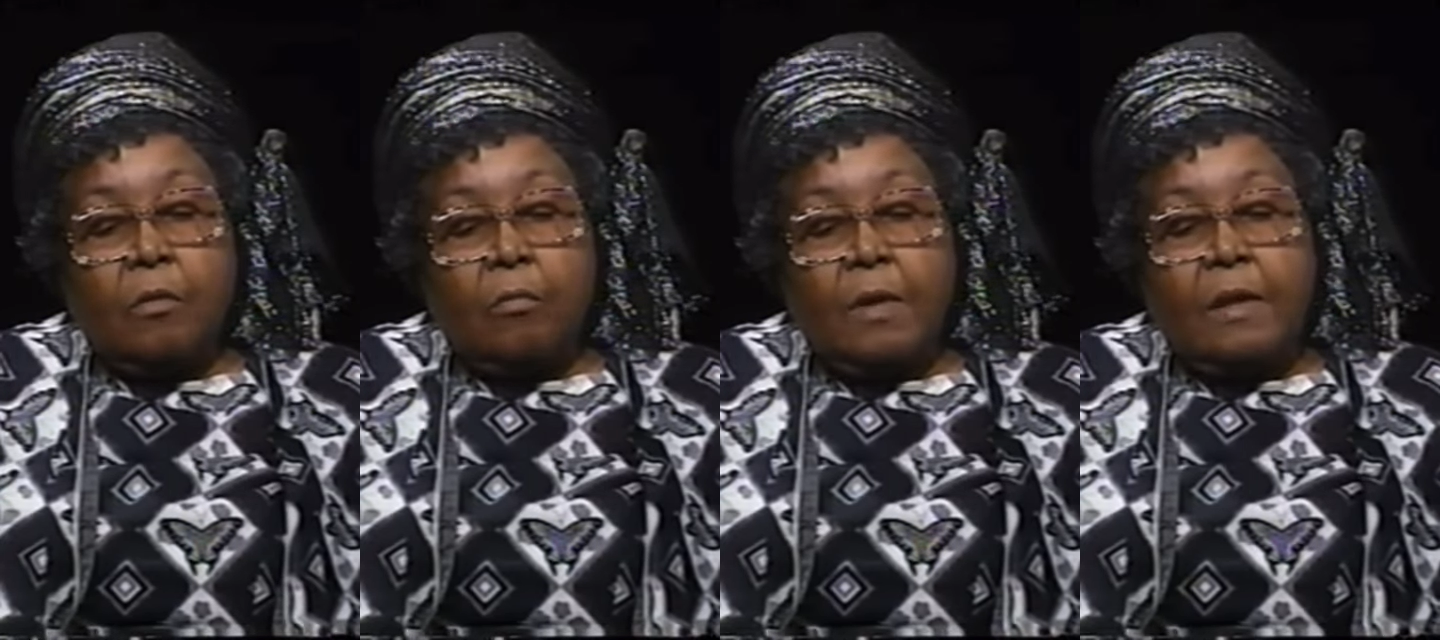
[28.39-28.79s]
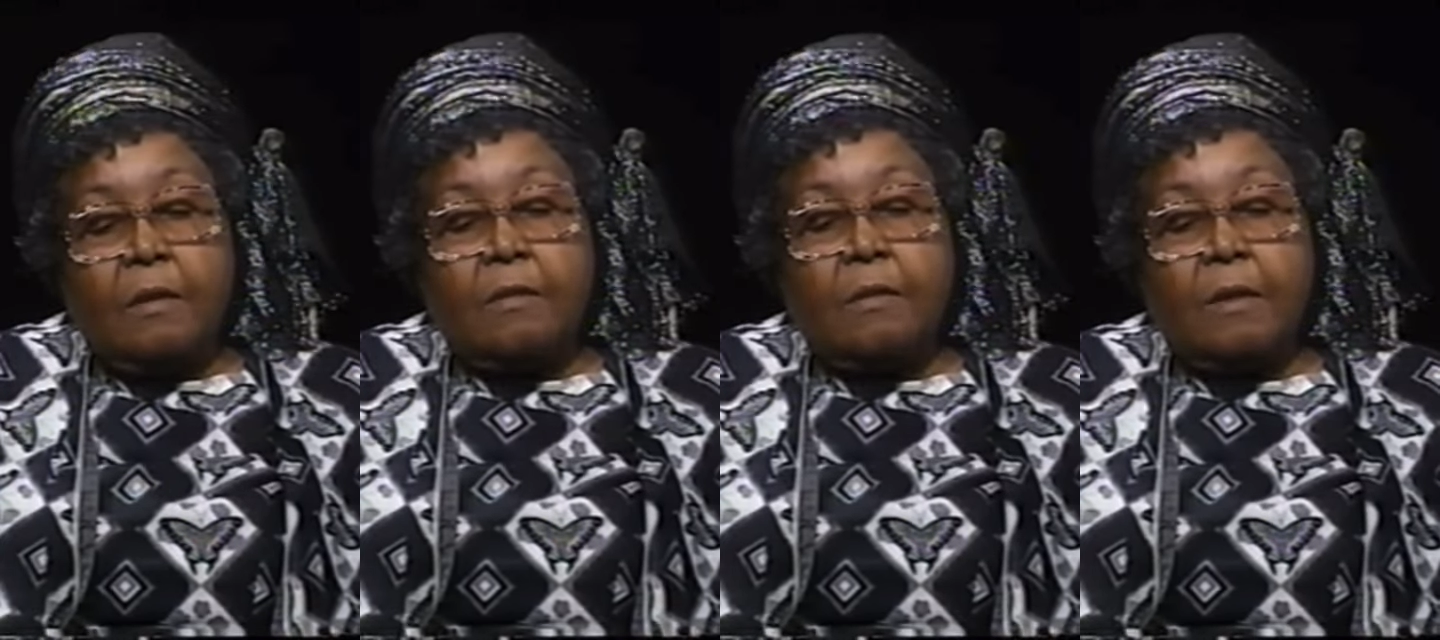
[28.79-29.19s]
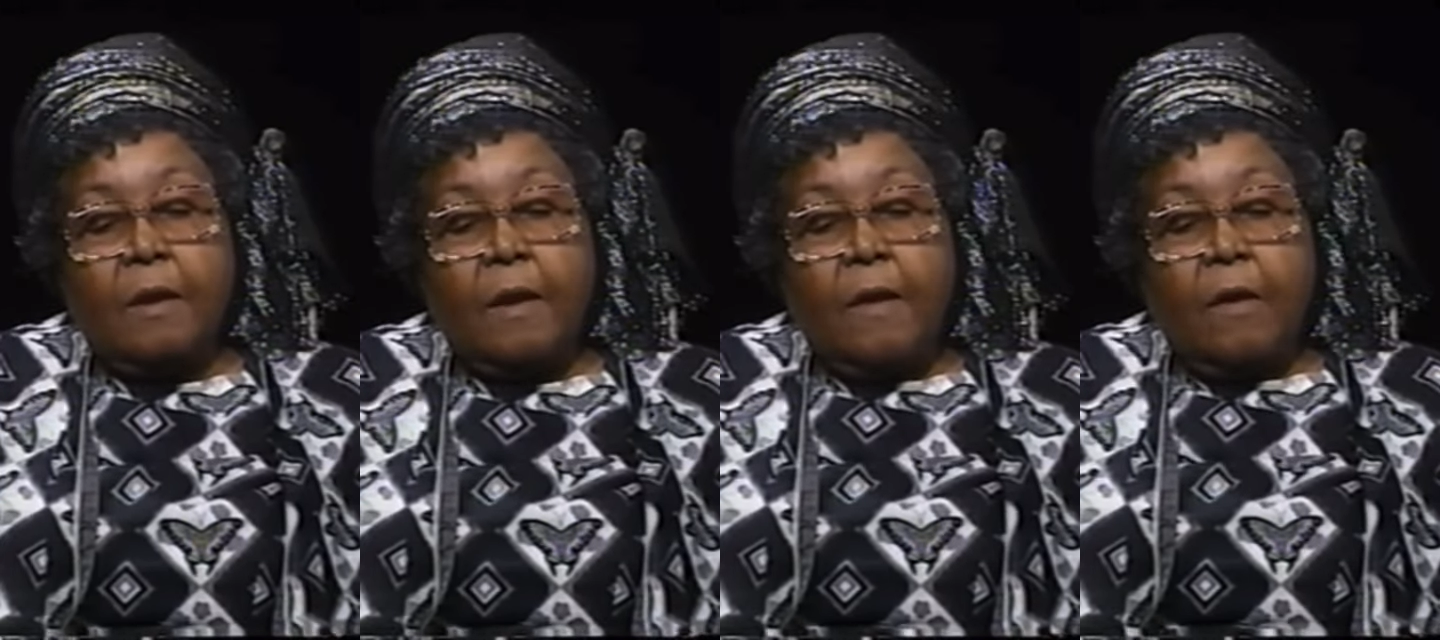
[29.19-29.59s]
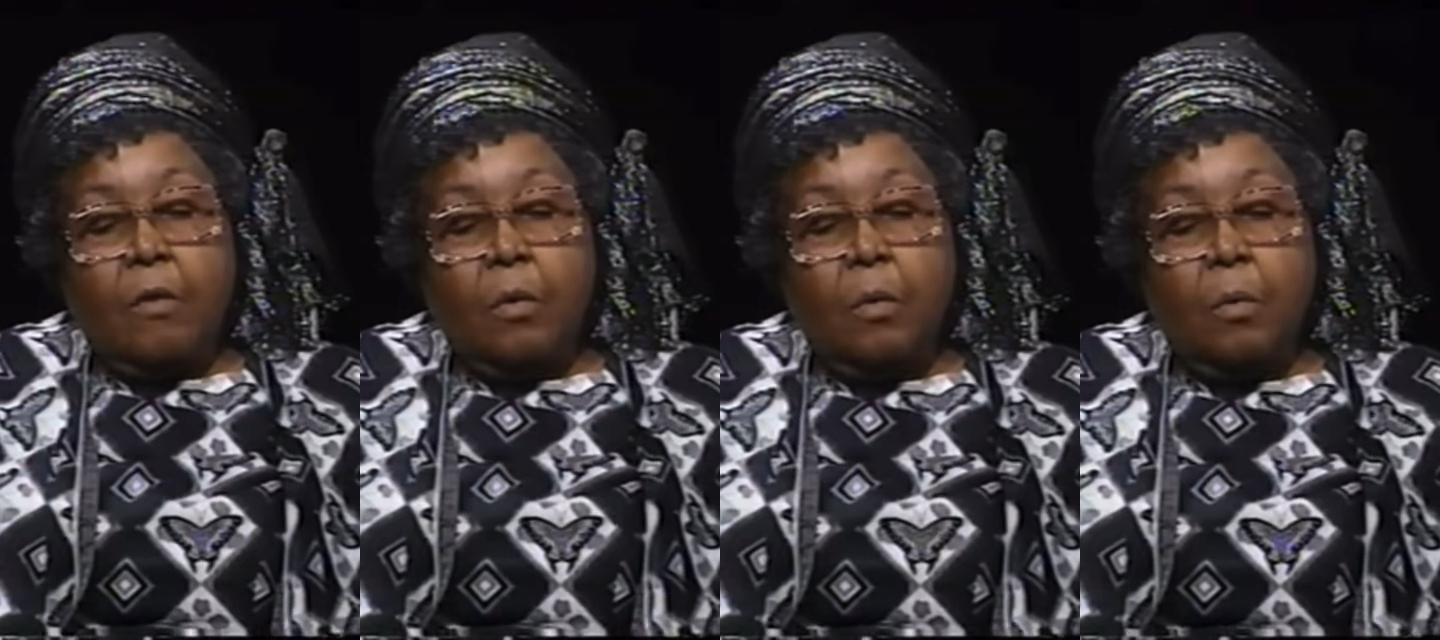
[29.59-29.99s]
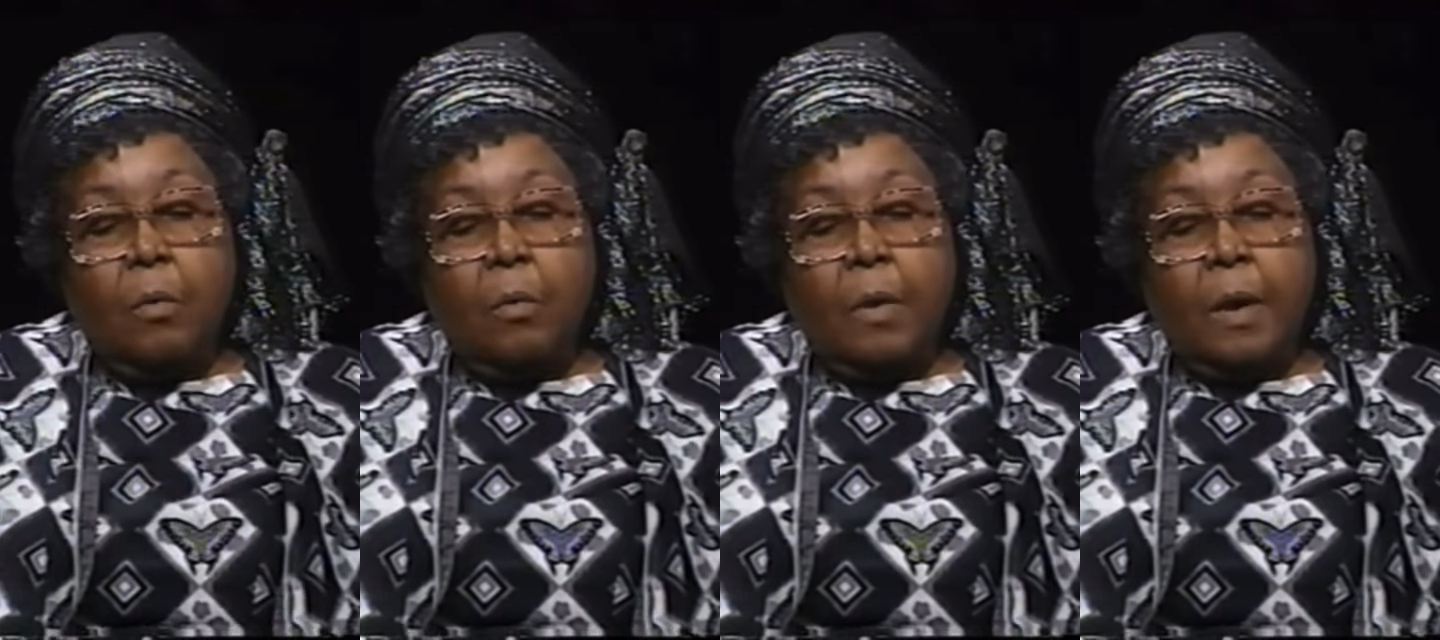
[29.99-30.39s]
Greeks
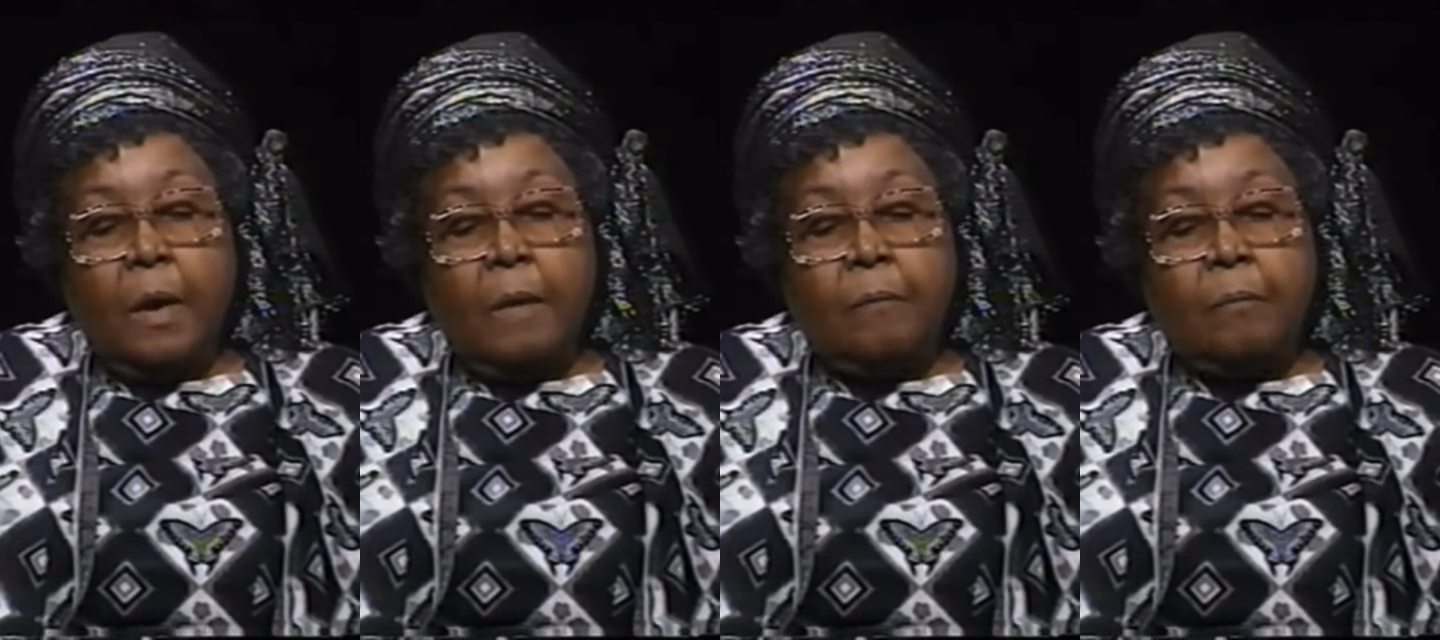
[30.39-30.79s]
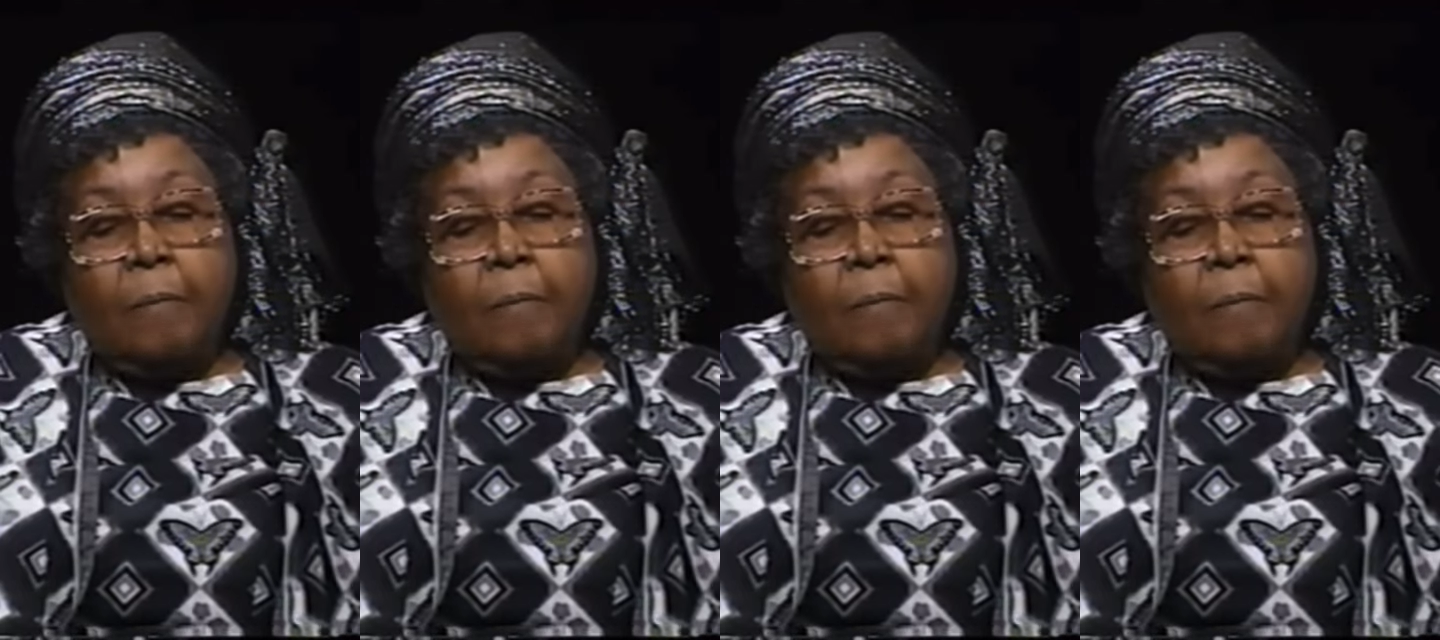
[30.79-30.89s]
who uh,